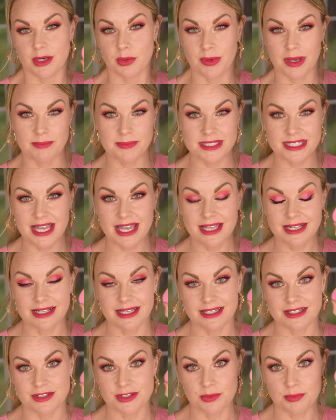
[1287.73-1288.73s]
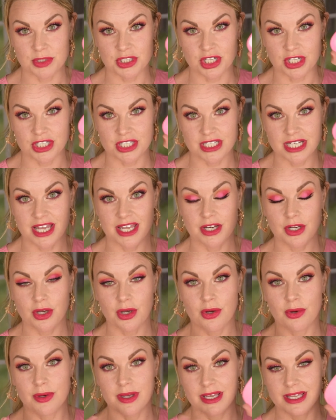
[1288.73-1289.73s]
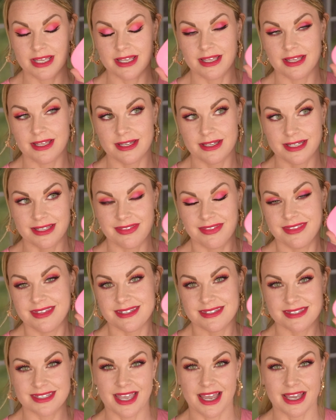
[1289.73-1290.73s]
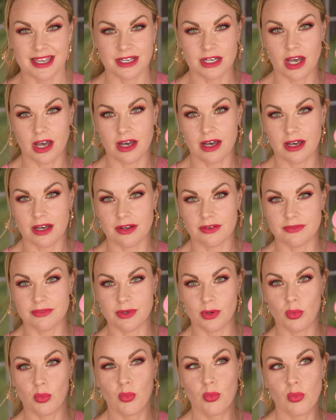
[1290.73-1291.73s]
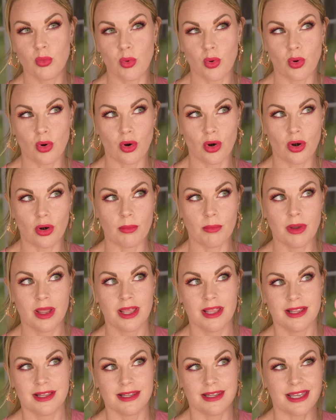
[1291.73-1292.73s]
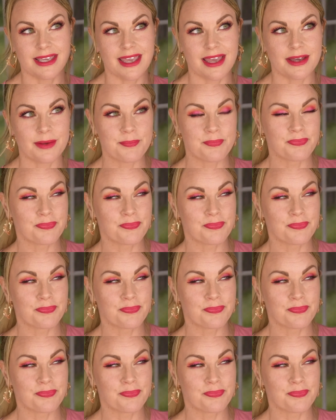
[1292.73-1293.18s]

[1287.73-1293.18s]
website, like a Super Shock shadow, in this kind of warm, like a